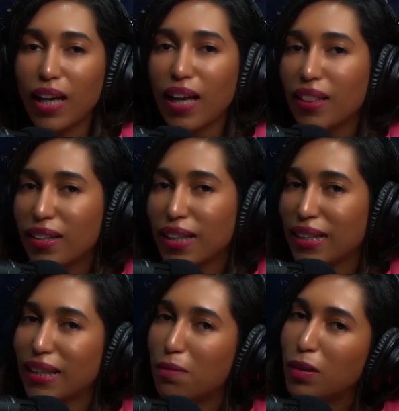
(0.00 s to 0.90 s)
In the
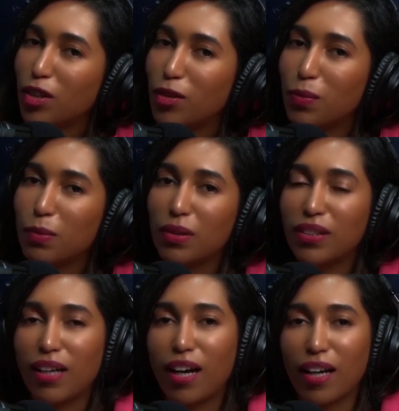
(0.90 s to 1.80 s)
next episode, we will
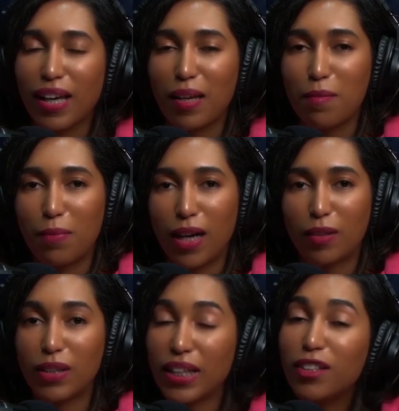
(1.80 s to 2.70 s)
talk
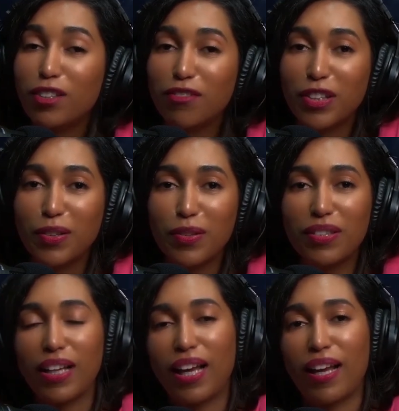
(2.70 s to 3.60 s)
about interviews
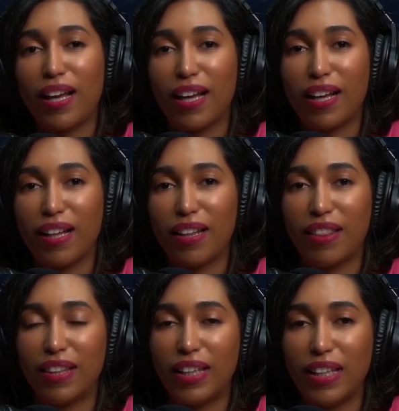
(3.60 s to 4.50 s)

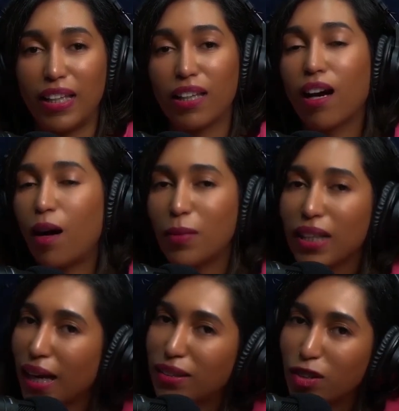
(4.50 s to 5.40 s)
and the common
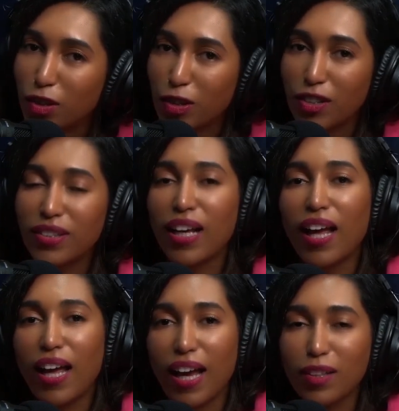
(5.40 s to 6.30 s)
answers
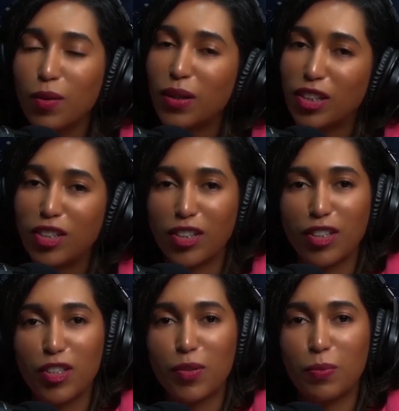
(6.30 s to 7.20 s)
and
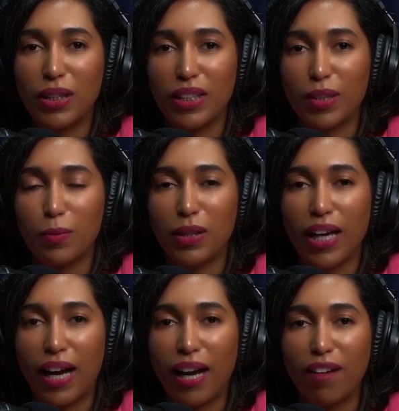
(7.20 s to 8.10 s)
questions we
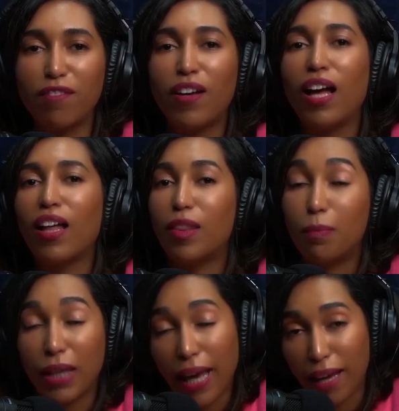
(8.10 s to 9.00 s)
have, the
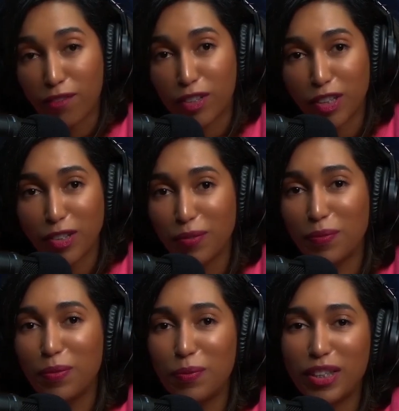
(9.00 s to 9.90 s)
behaviors
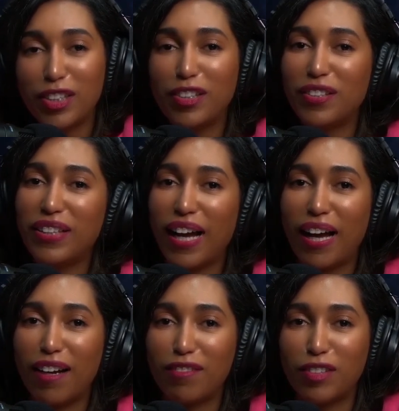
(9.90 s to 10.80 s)
we should
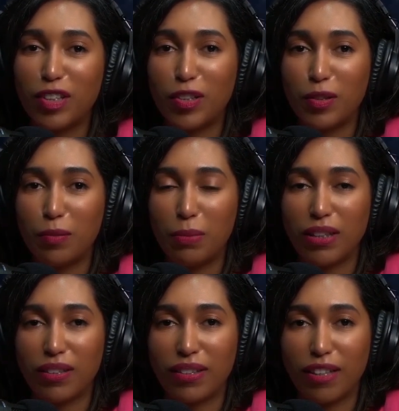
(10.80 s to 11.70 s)
have to be
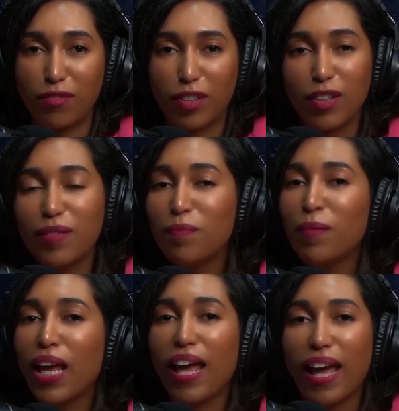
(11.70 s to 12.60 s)
successful,
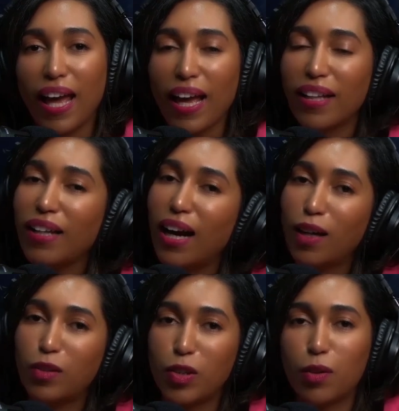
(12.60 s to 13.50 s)
and
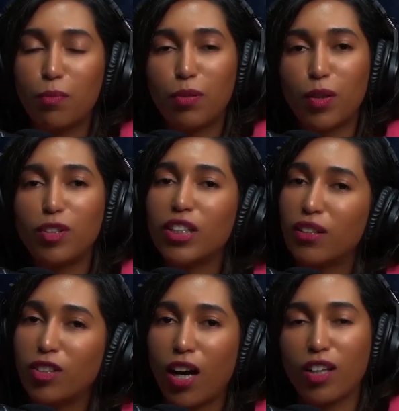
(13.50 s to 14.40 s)
how to approach
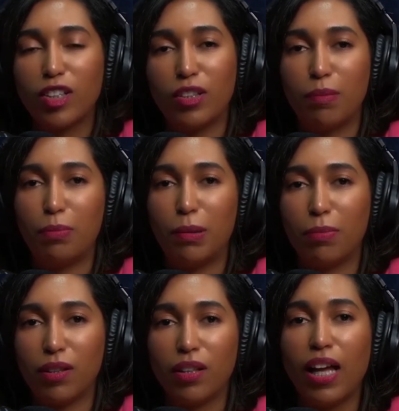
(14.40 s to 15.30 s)
and talk to the
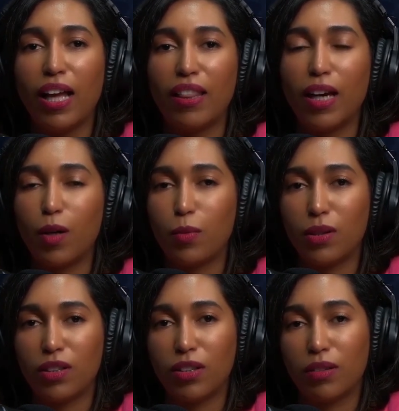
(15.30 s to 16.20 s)
people that
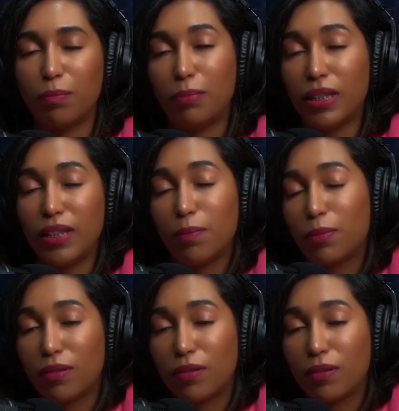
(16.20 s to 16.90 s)
will be,